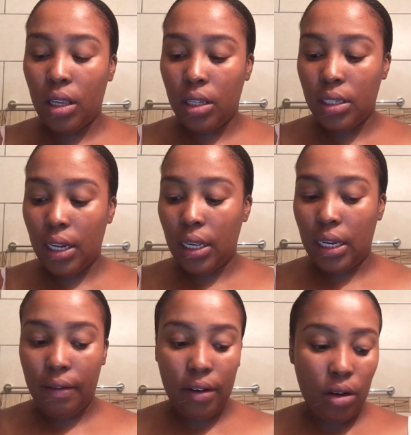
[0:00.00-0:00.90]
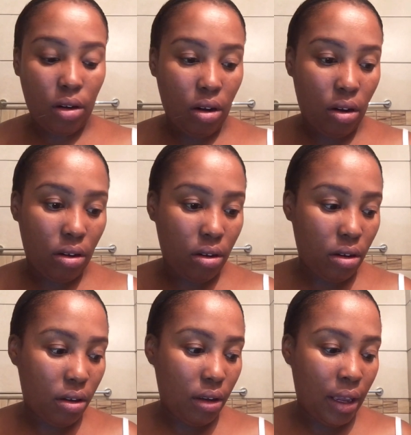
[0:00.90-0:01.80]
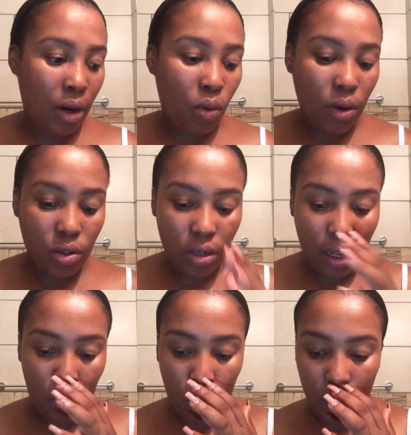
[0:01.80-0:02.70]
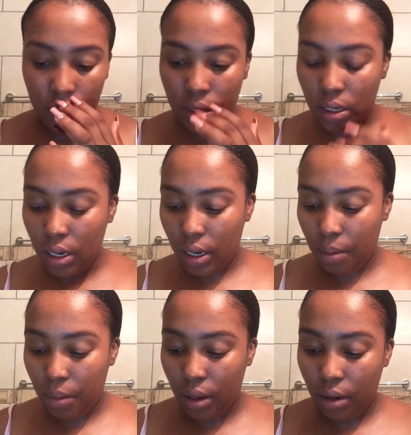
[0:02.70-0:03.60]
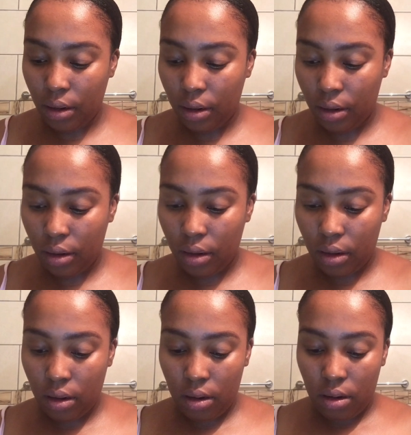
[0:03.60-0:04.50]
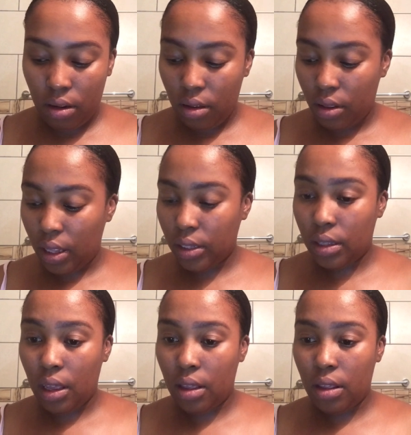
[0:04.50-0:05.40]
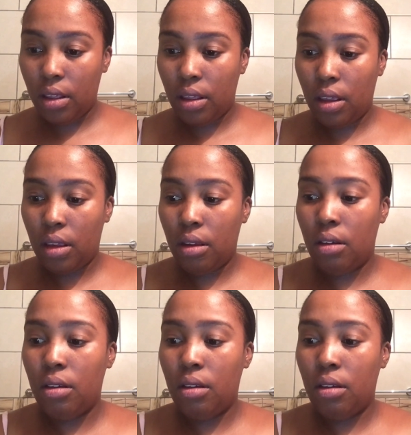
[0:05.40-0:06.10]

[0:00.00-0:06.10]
It's like 11 o'clock. I don't want to like waste time in. That's the other thing.